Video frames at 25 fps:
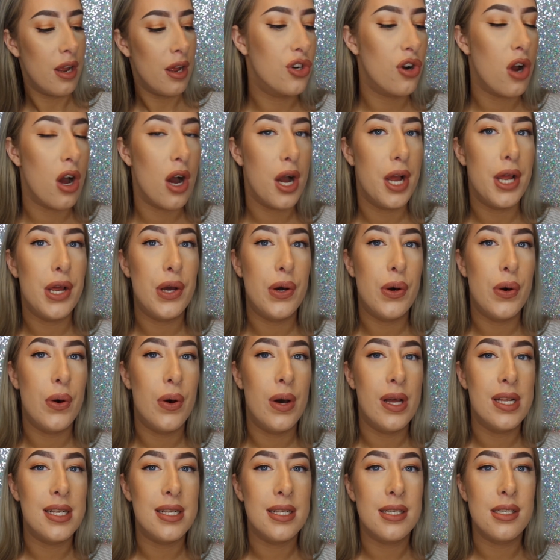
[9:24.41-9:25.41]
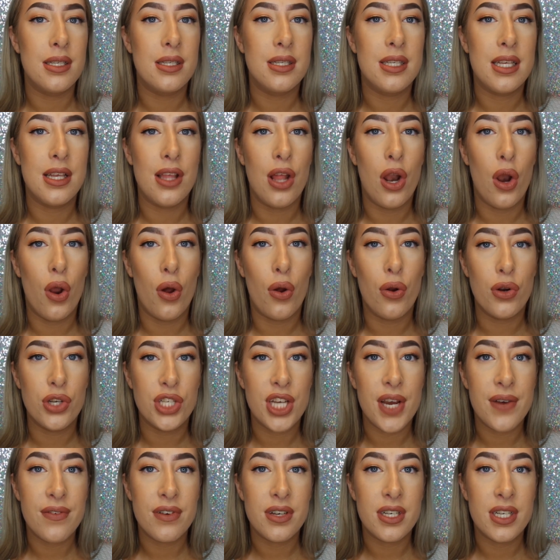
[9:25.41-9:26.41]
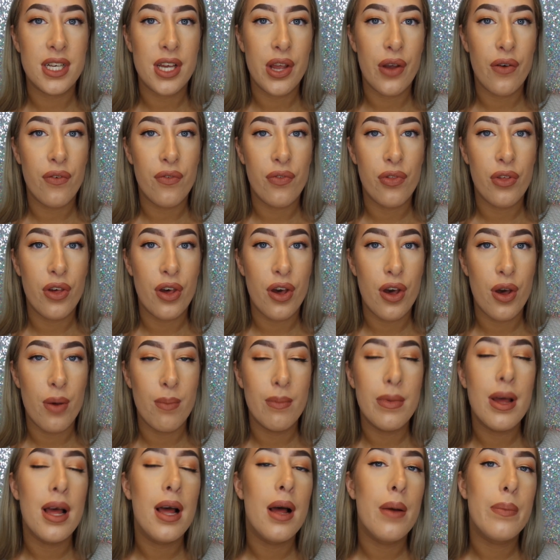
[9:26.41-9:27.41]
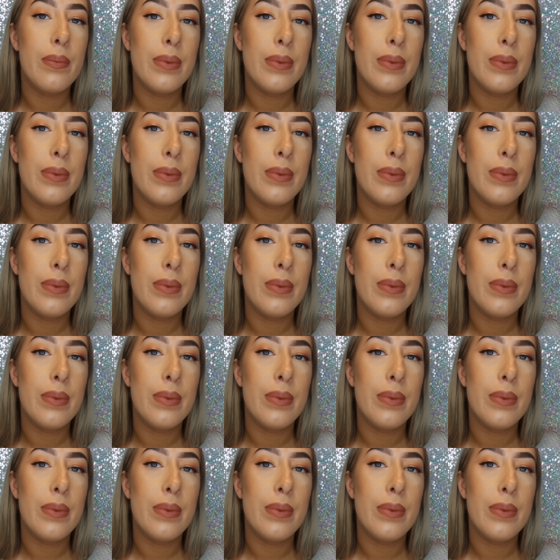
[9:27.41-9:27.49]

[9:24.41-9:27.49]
trial and see the longevity of them,